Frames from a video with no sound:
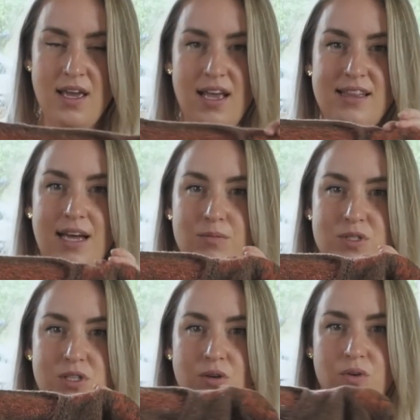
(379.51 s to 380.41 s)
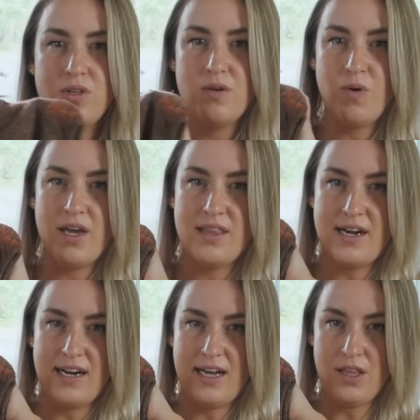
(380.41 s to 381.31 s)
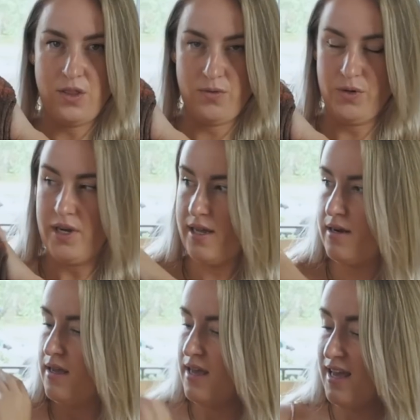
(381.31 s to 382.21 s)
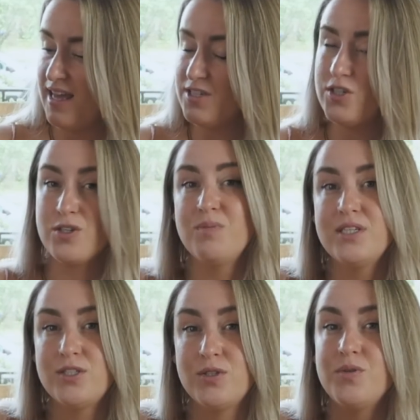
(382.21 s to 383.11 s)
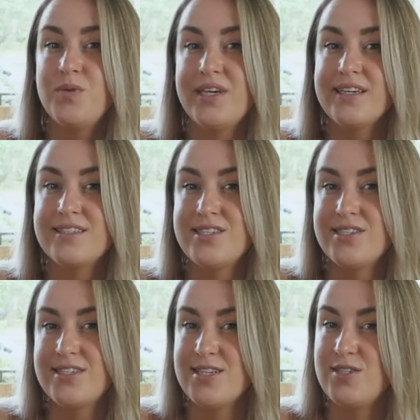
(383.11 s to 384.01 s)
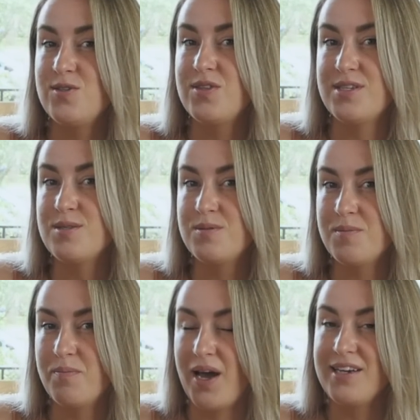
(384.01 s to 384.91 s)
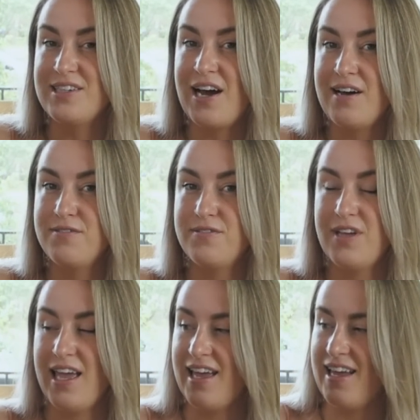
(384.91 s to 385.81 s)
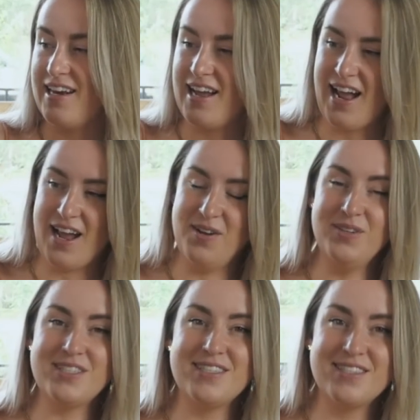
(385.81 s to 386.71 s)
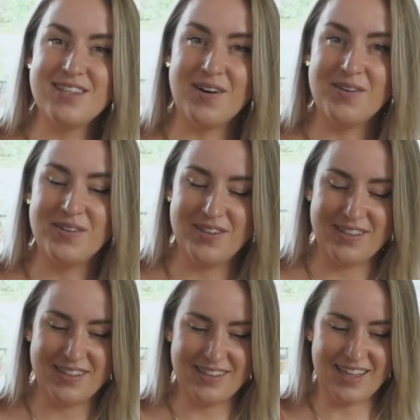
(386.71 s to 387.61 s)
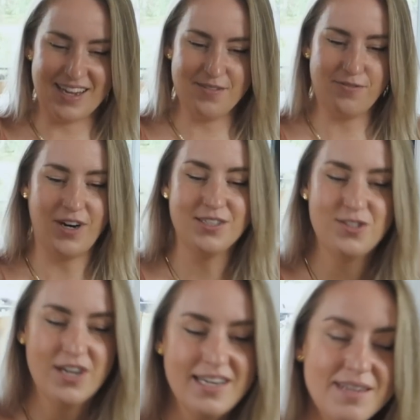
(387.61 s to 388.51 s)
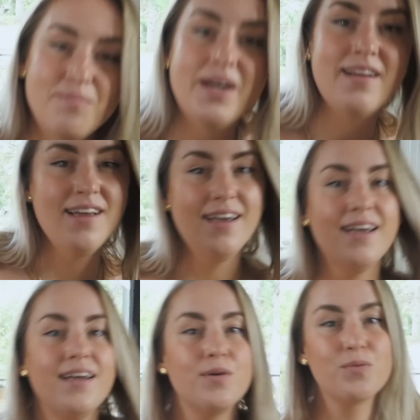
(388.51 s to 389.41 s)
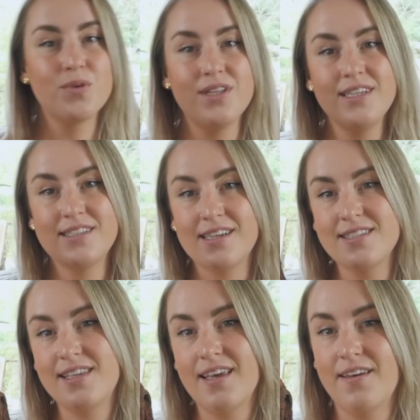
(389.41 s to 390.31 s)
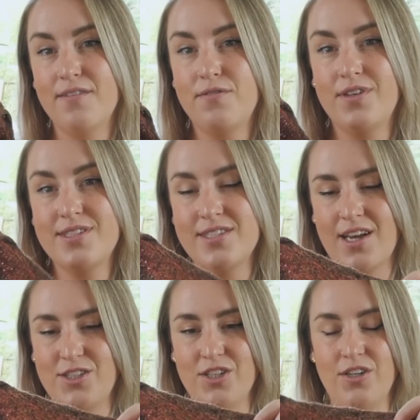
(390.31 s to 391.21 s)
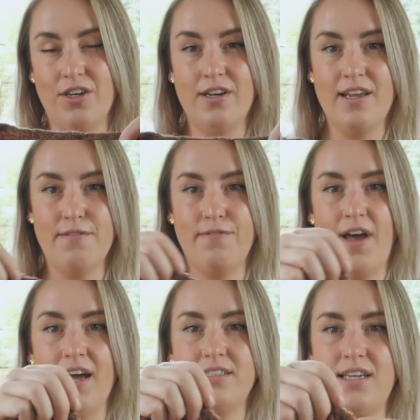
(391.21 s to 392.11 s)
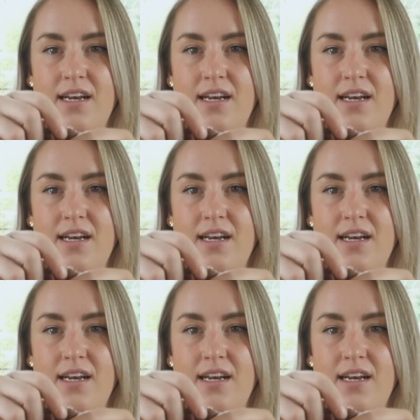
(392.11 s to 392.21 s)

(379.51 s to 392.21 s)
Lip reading: And that was the only way that I got through it. It took me 2 weeks to do this bind off and I was so like frustrated, but it really does give such a good effect.